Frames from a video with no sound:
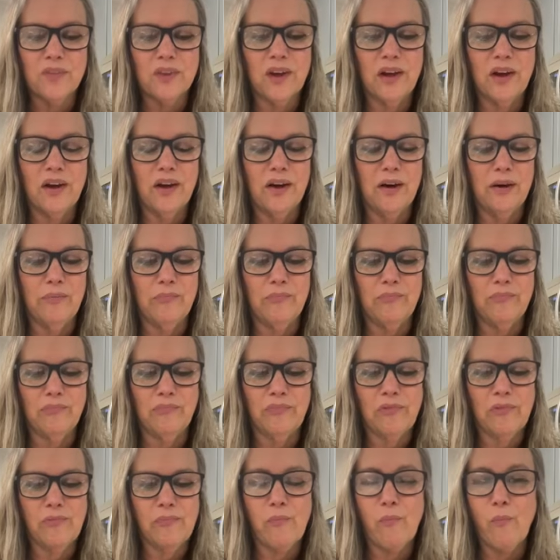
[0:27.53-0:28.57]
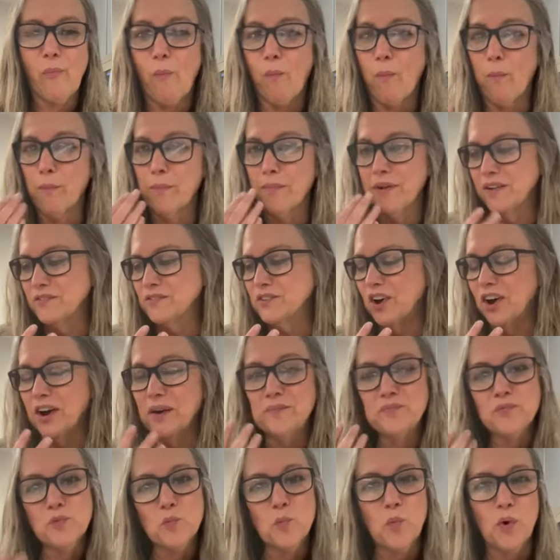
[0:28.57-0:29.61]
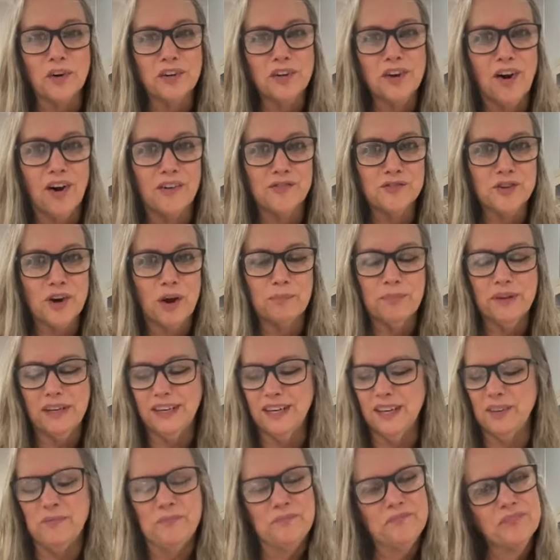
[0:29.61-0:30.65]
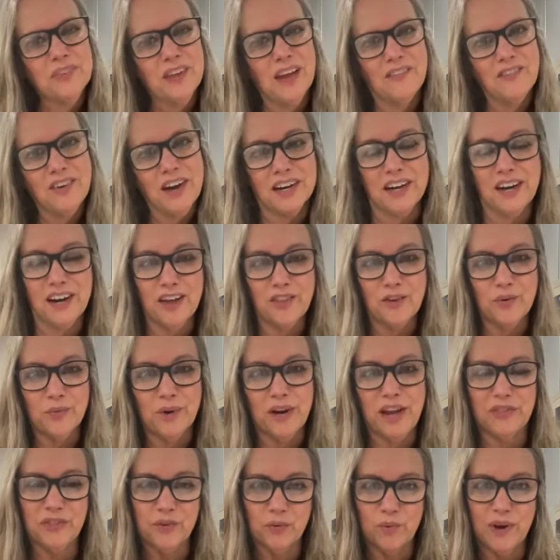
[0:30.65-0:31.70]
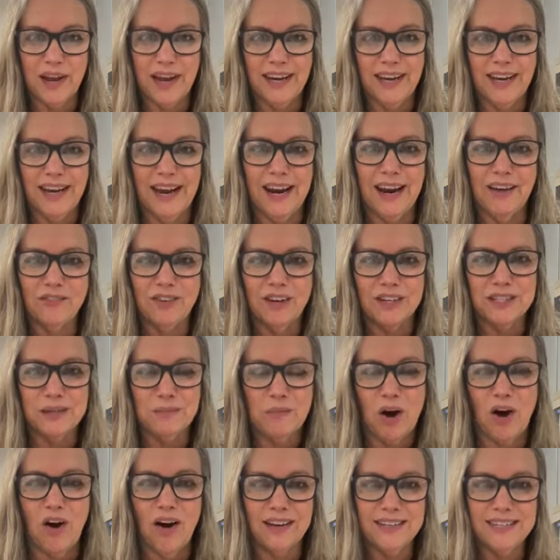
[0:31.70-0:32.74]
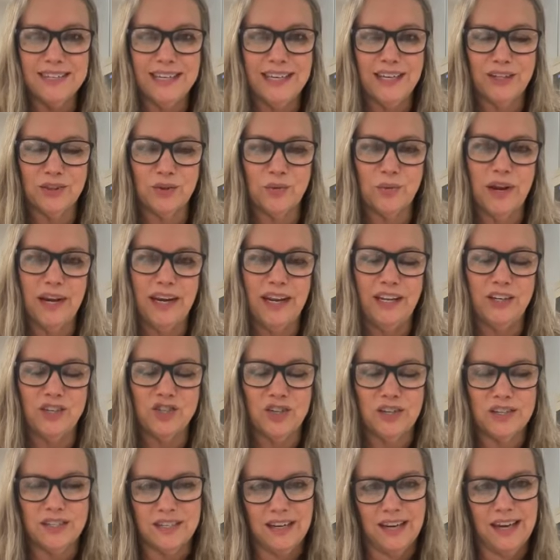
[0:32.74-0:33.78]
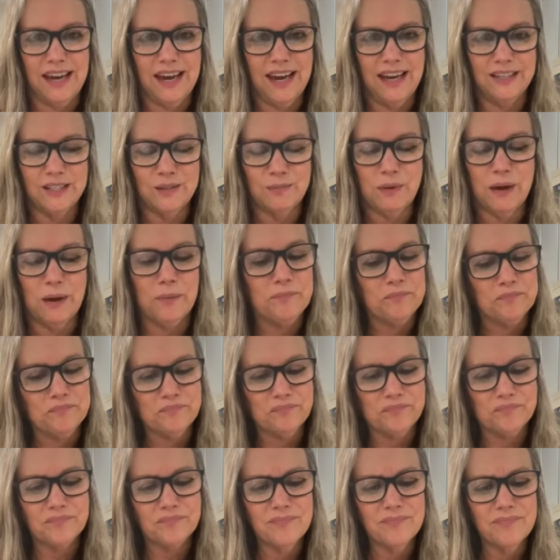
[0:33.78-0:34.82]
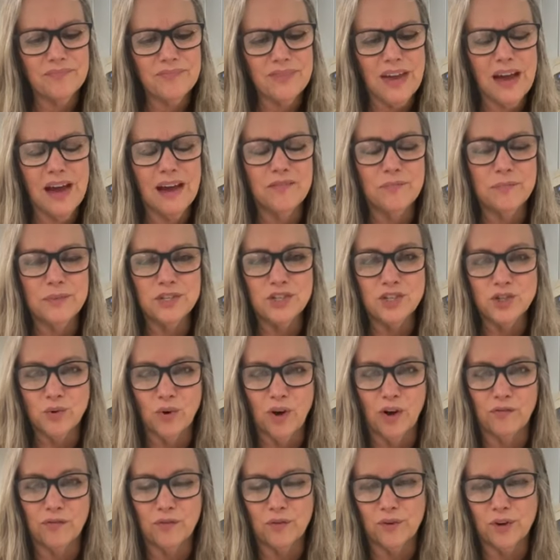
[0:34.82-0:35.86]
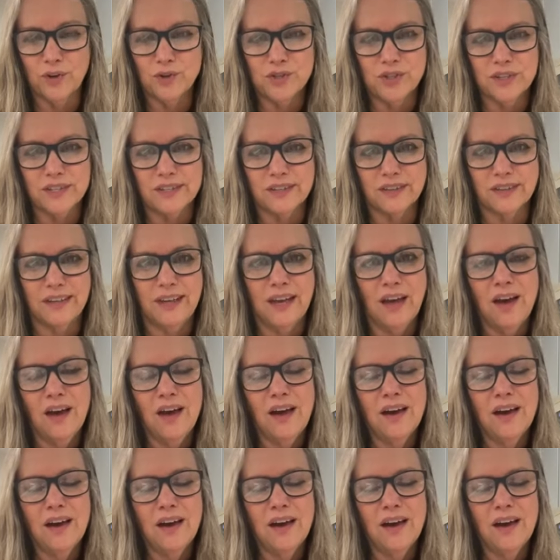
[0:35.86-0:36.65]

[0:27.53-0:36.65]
I've got one cough drop in, I've got another one at the ready, and I've got some hot tea at the ready just in case, but I've missed you all ferociously.